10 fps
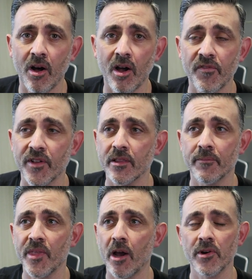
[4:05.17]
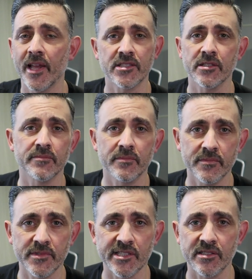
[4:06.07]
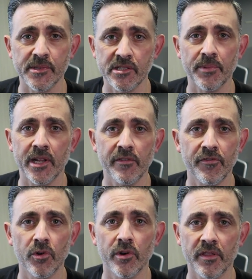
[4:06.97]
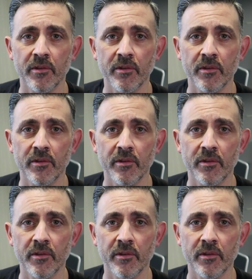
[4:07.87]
I think the whole lecture system is completely flawed.